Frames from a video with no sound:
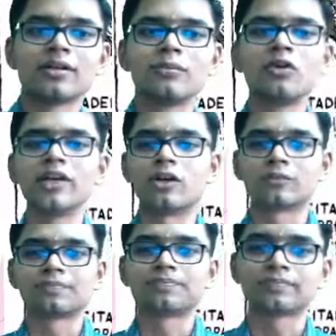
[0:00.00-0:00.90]
Moving on.
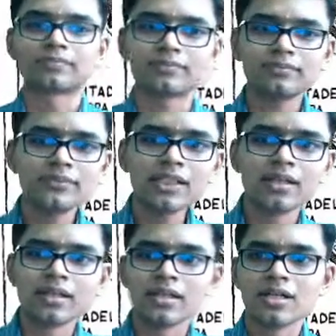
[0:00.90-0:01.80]

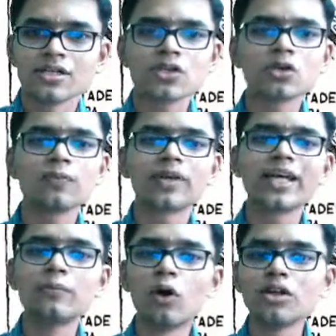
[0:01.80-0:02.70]
So
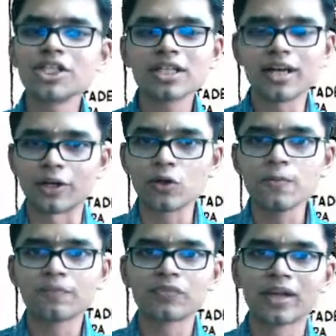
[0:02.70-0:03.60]
in Mohenjo-daro,
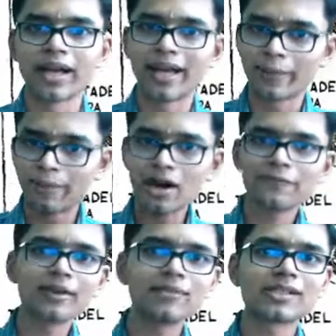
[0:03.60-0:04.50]
apart
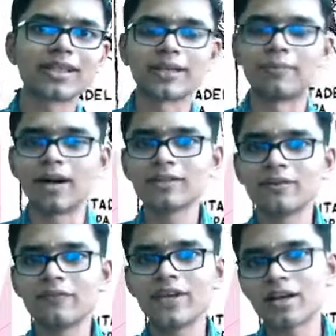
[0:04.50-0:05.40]
from this Great Bath,
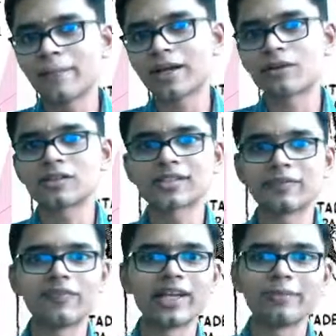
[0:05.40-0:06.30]
we come across
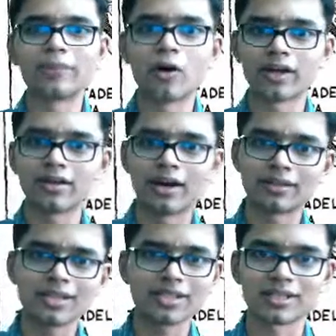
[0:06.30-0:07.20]
some very important
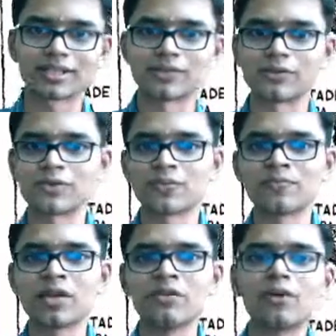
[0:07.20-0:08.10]
other structures also.
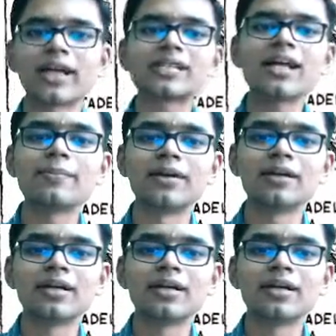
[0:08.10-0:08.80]
For example,